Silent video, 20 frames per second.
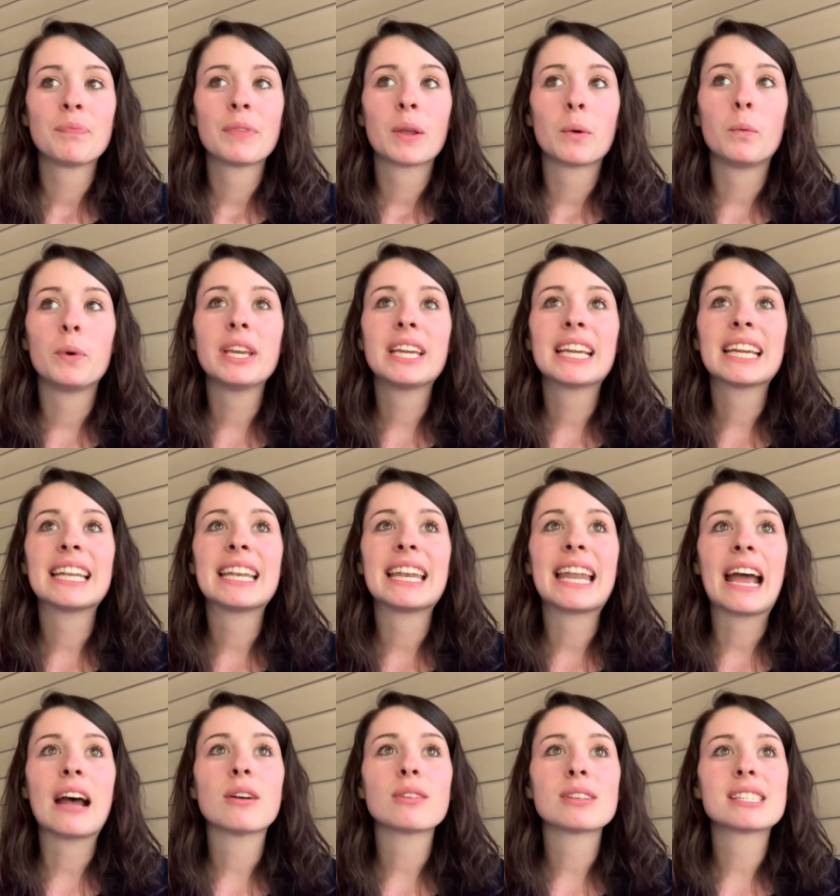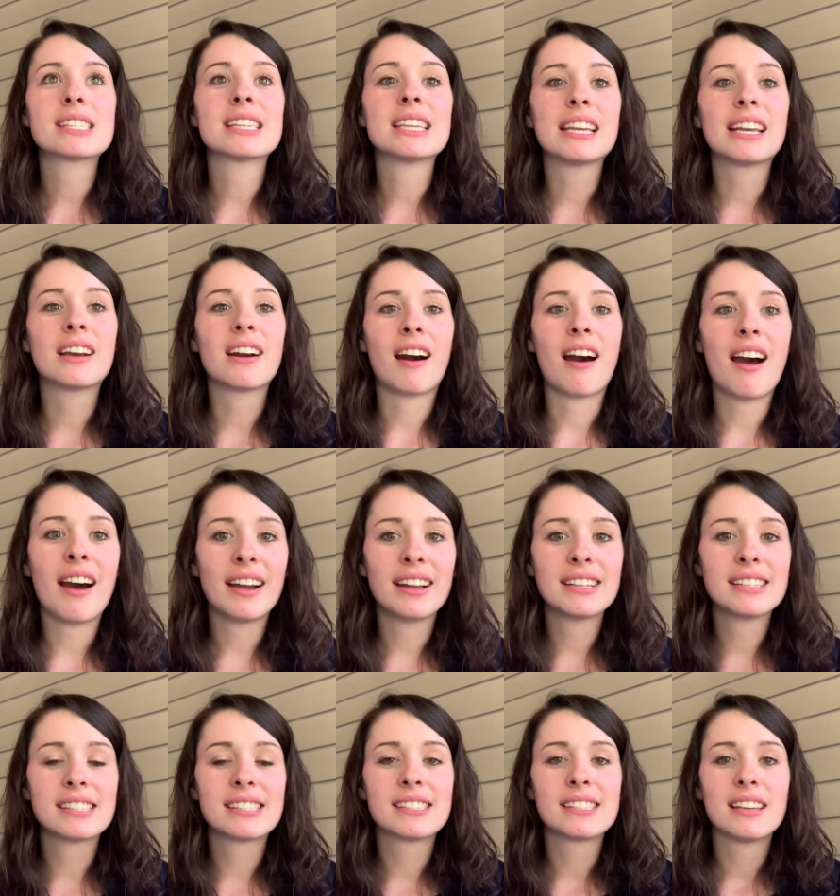we can now see
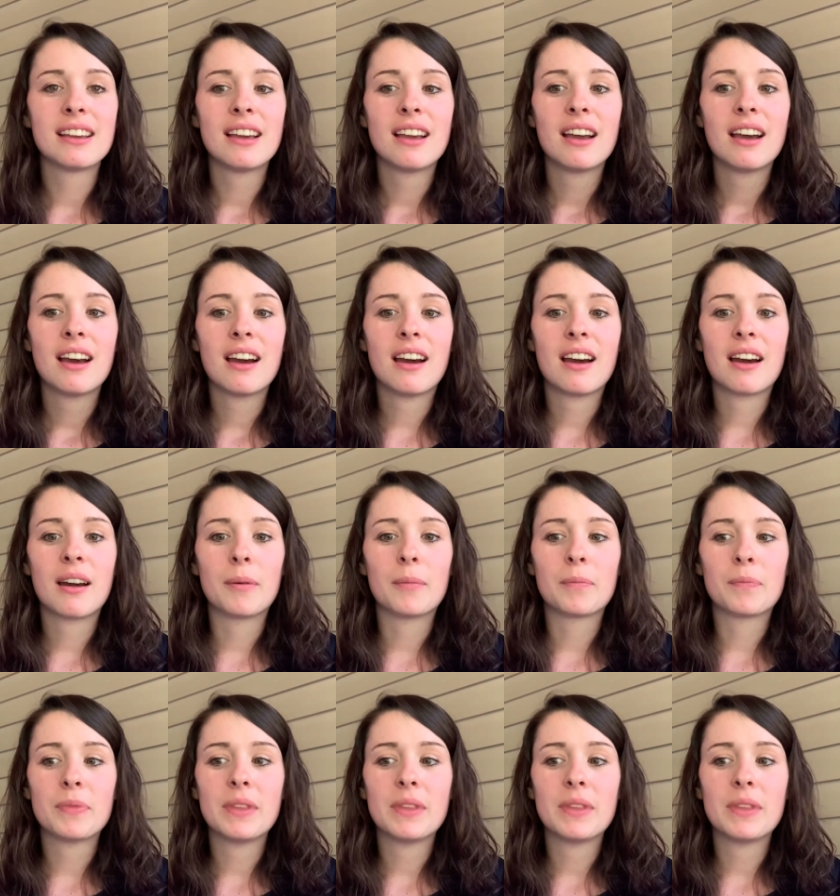God's uh,